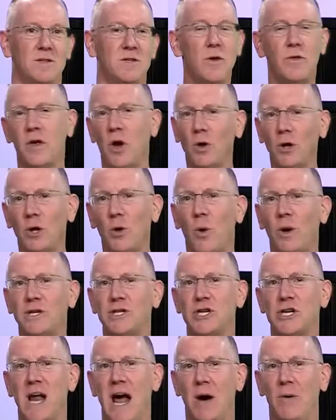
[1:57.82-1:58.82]
So the only
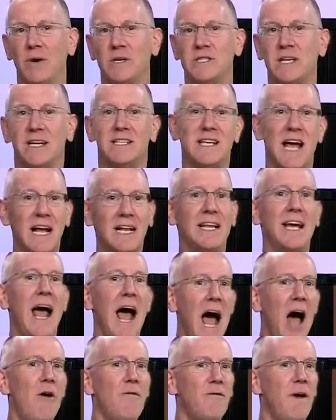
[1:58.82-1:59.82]
question now is, exactly
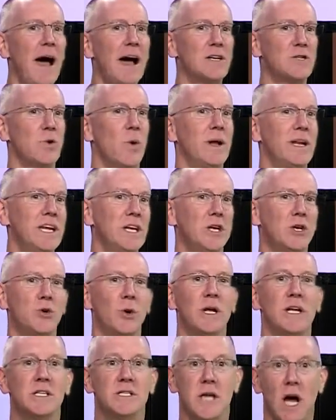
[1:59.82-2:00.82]
how fast do I need to
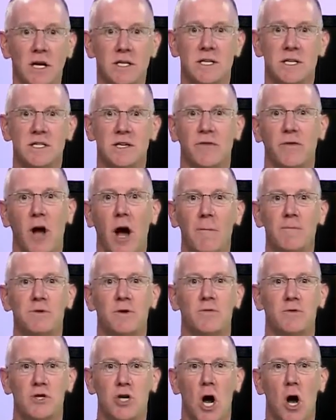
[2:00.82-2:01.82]
drink dozens of
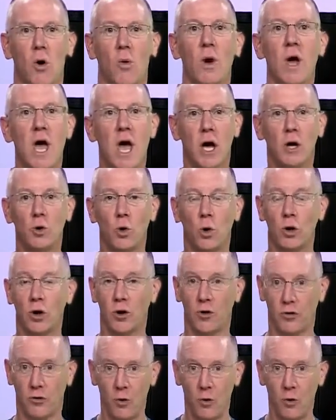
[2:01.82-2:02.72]
cups of joe in order to